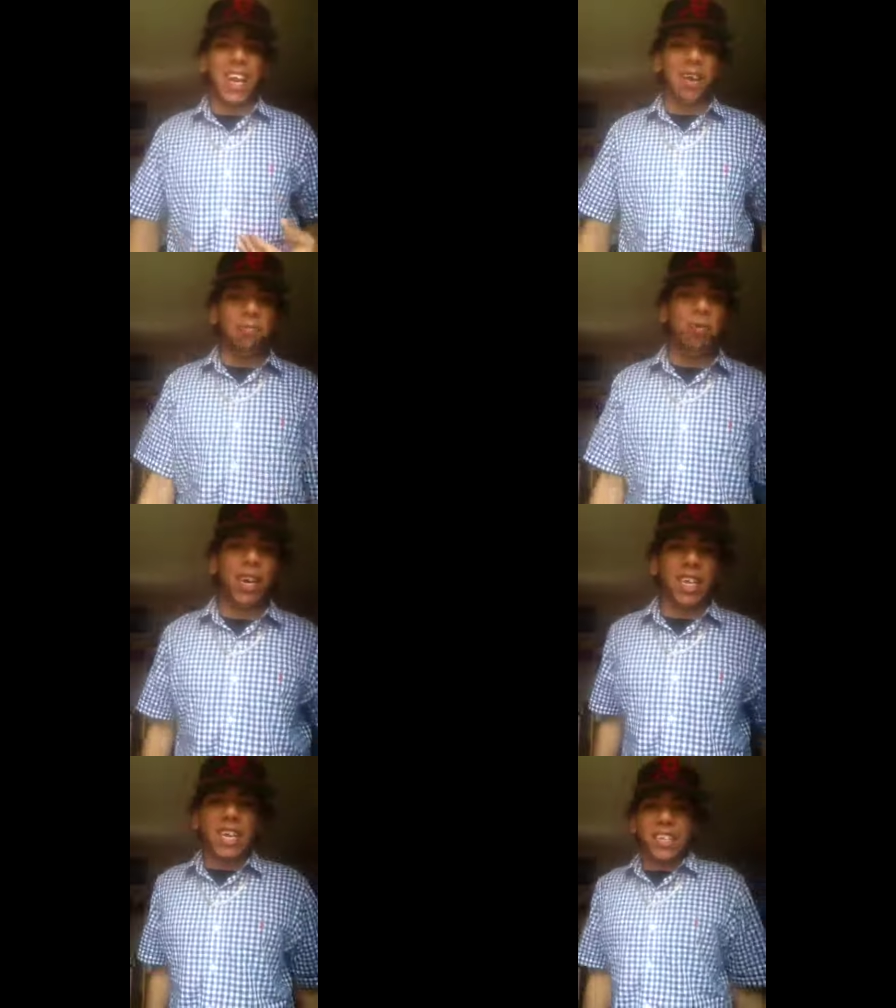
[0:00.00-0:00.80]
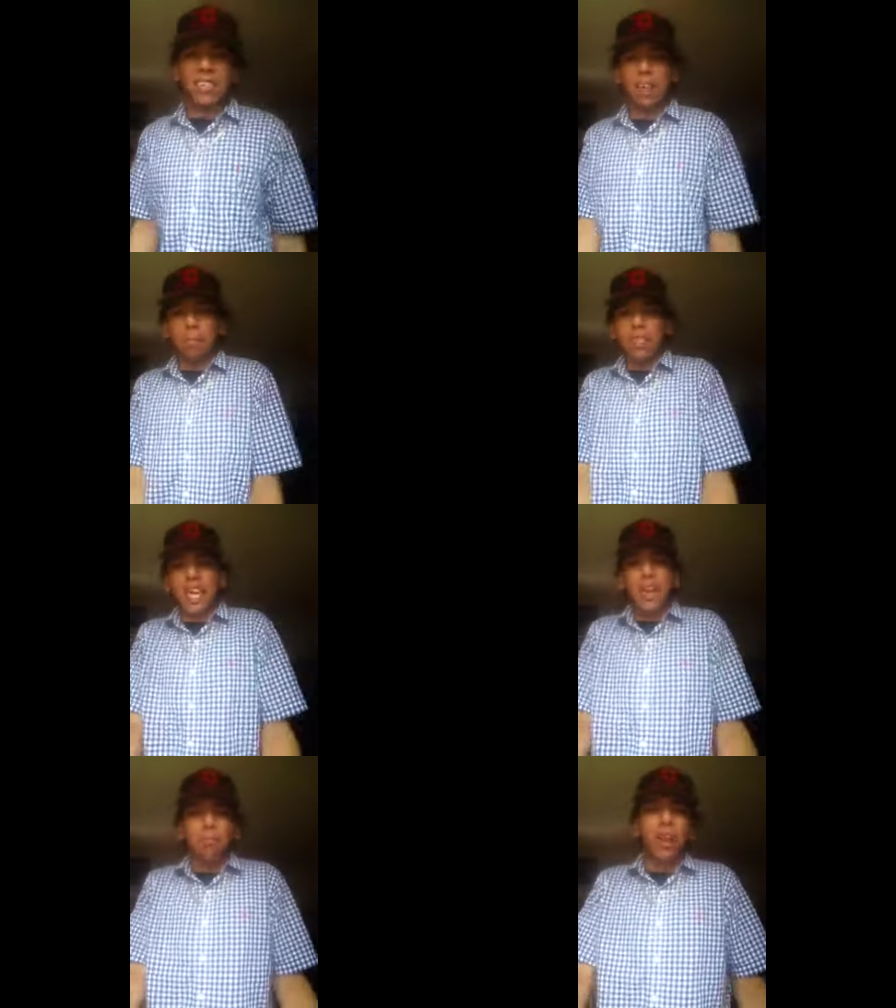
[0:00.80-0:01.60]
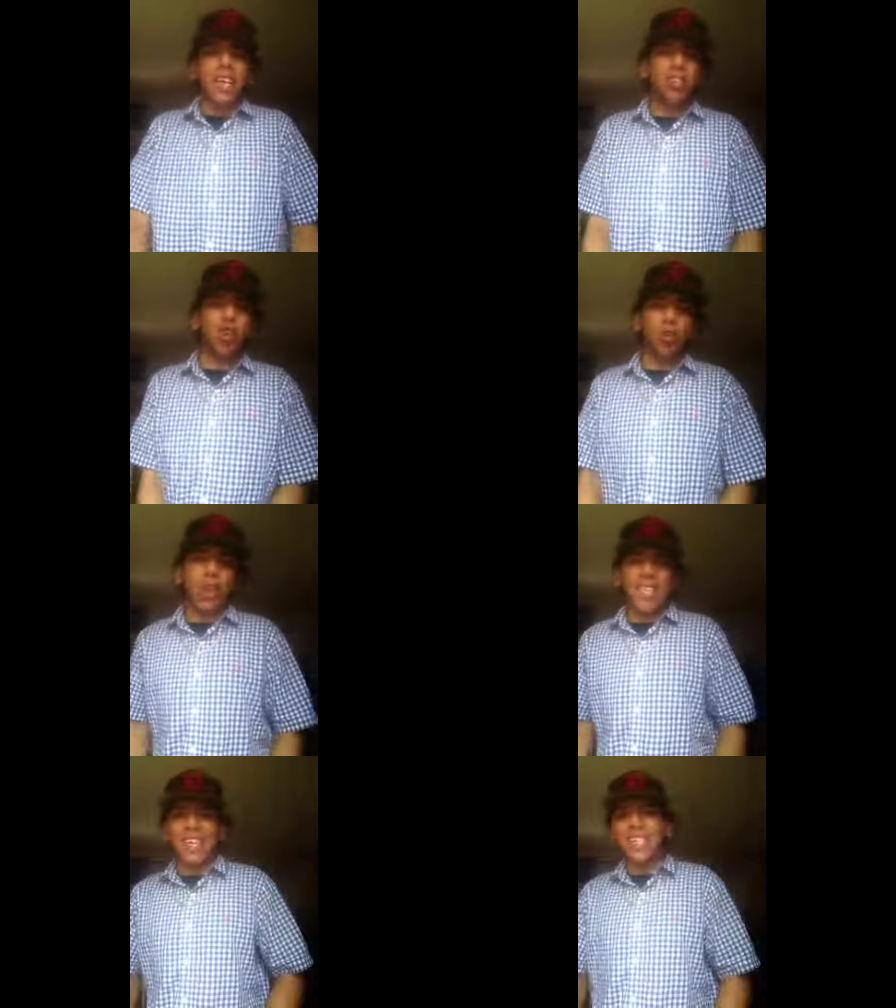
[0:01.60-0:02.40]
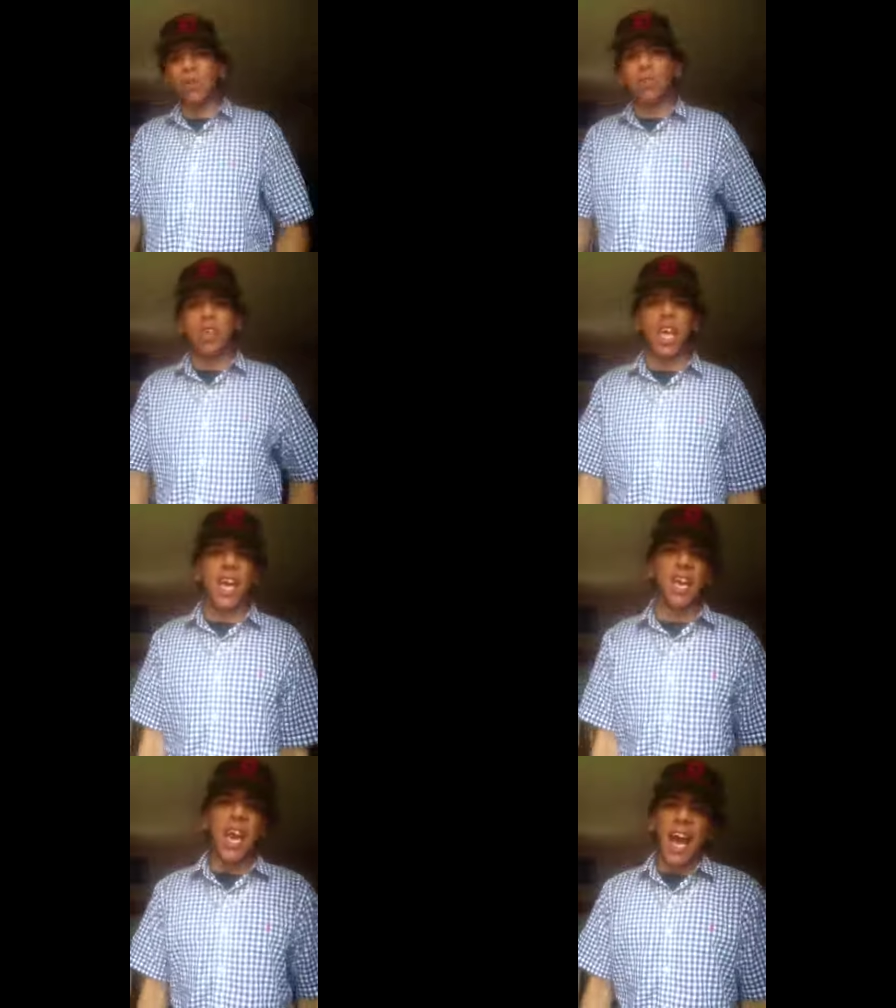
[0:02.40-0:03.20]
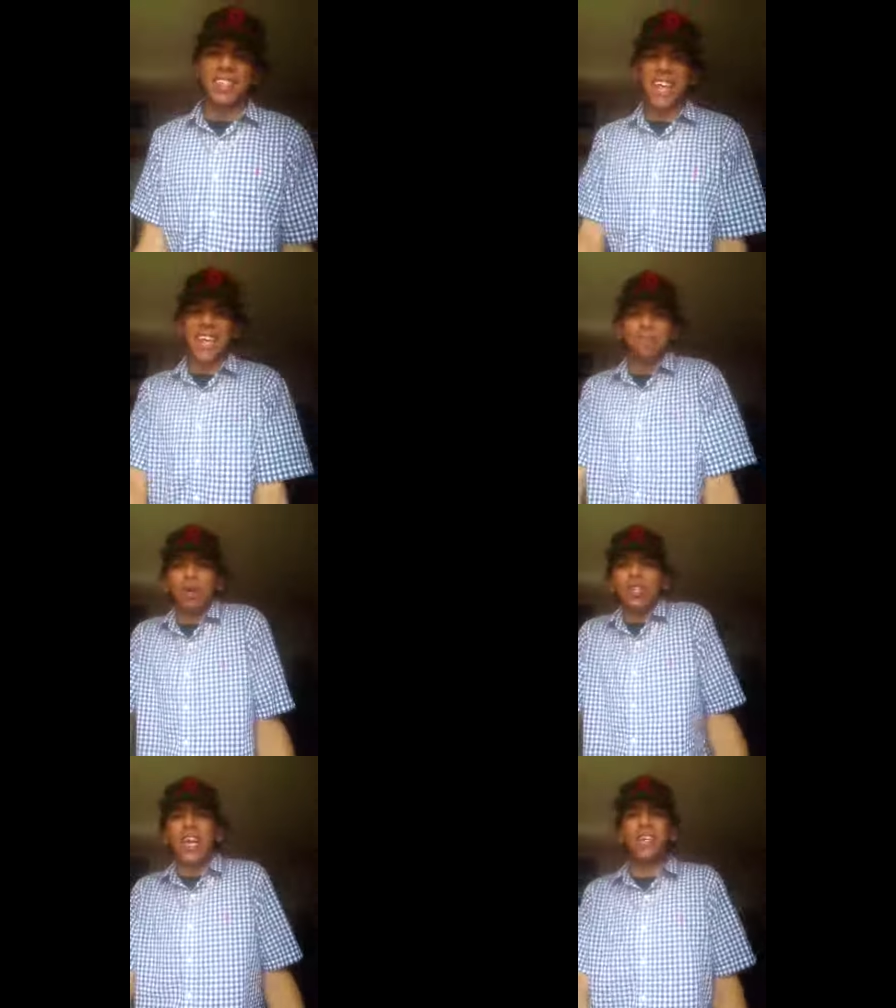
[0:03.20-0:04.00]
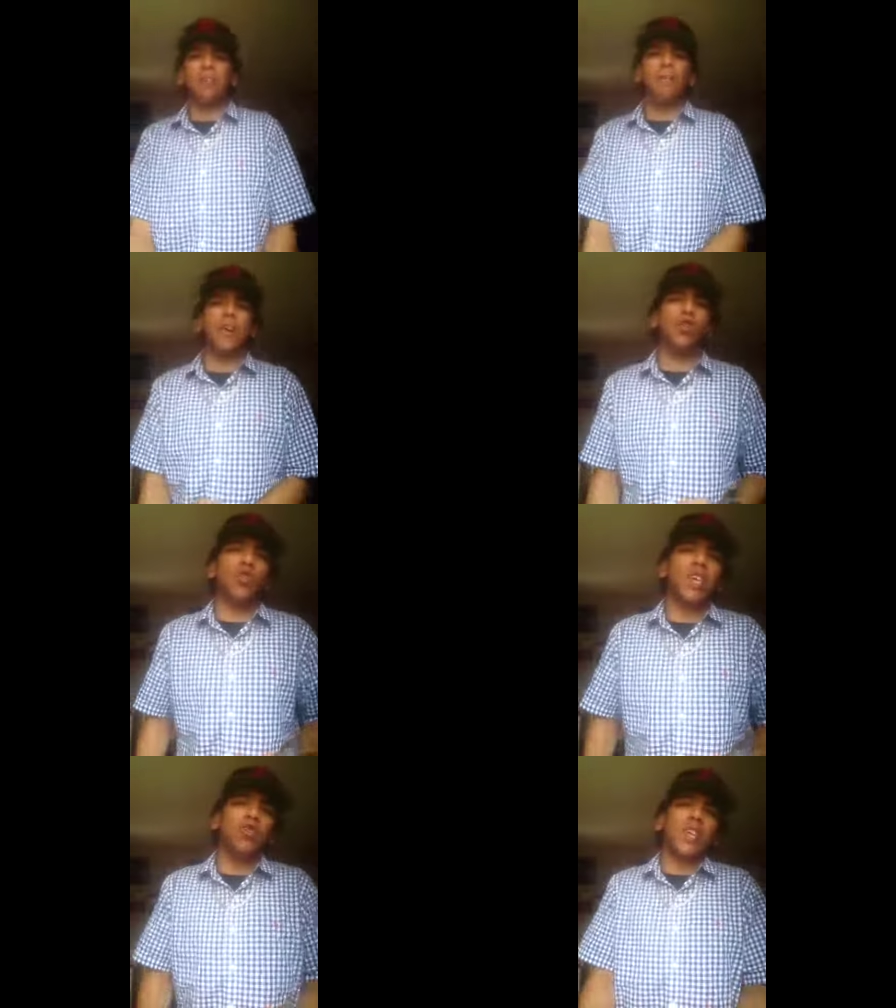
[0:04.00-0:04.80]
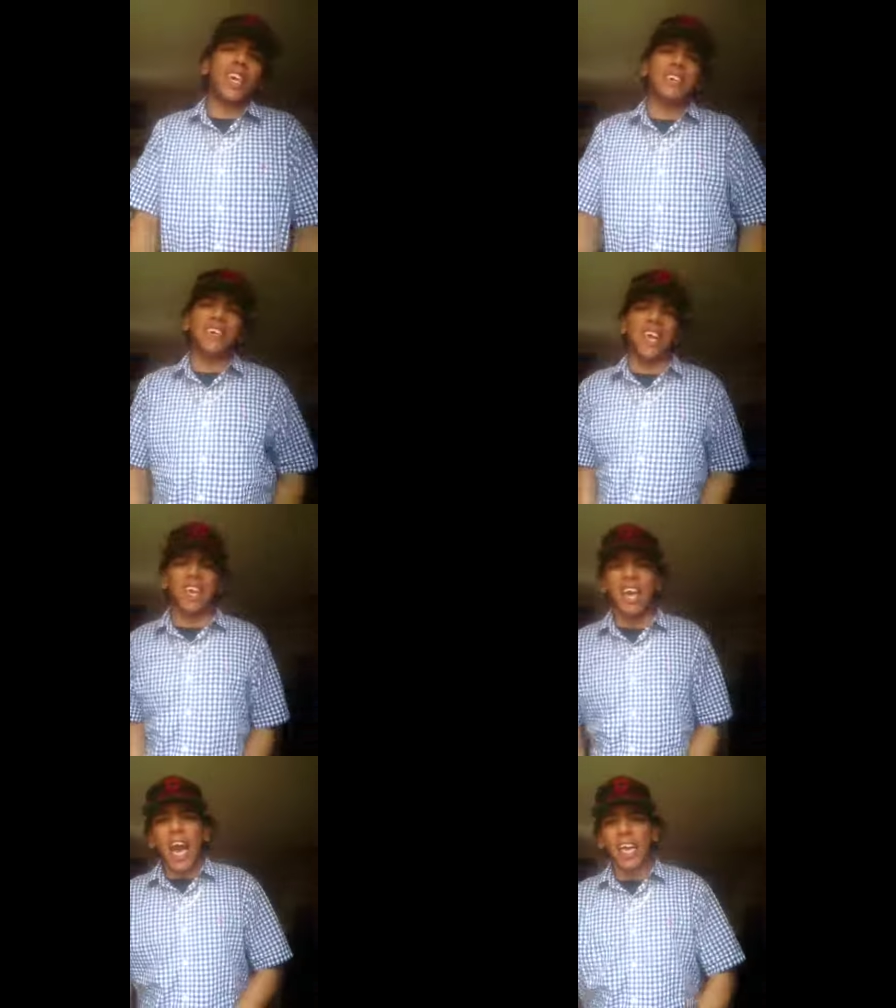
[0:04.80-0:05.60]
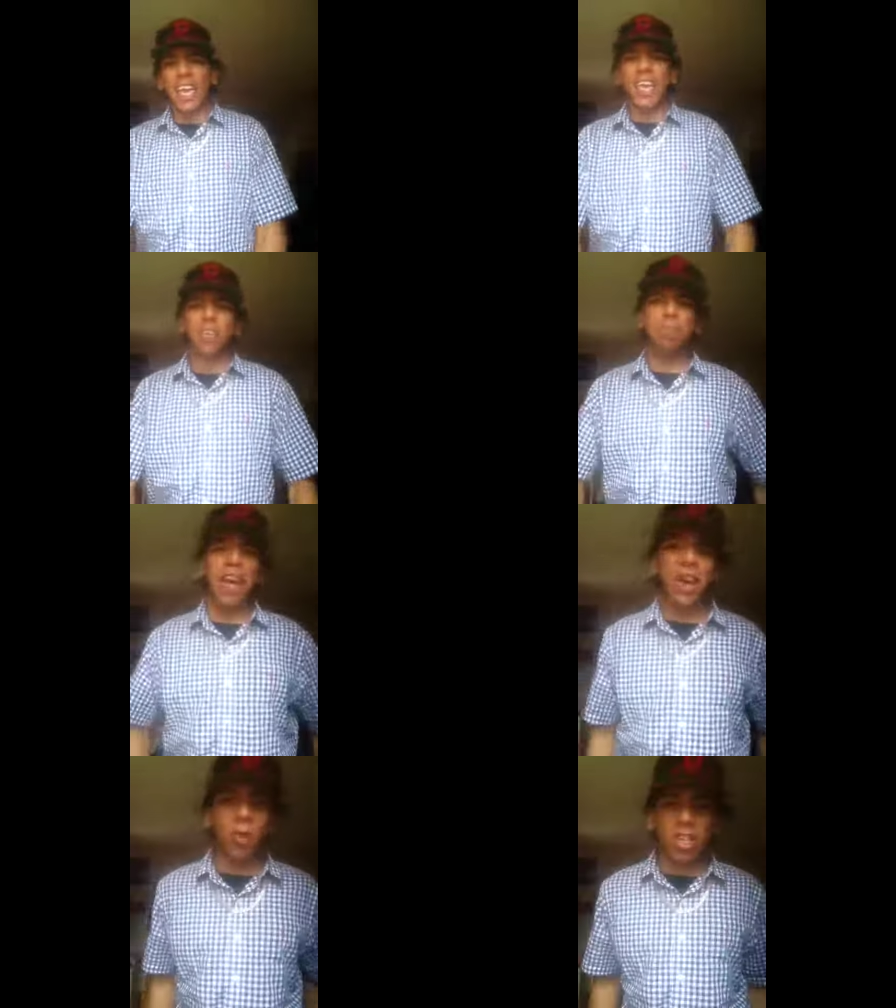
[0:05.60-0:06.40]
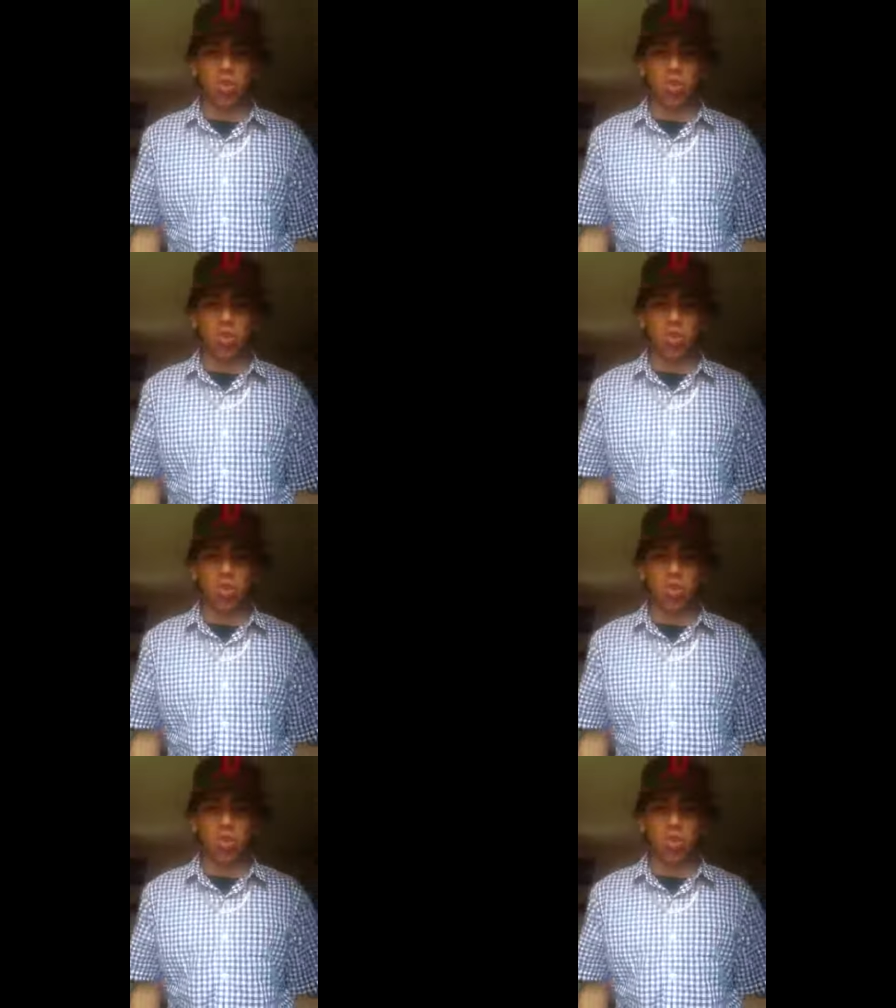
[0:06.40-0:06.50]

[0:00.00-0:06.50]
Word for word: getting bread. This a player throat like that shit was lead. I say he make the individual, then you take his head. I can't explain why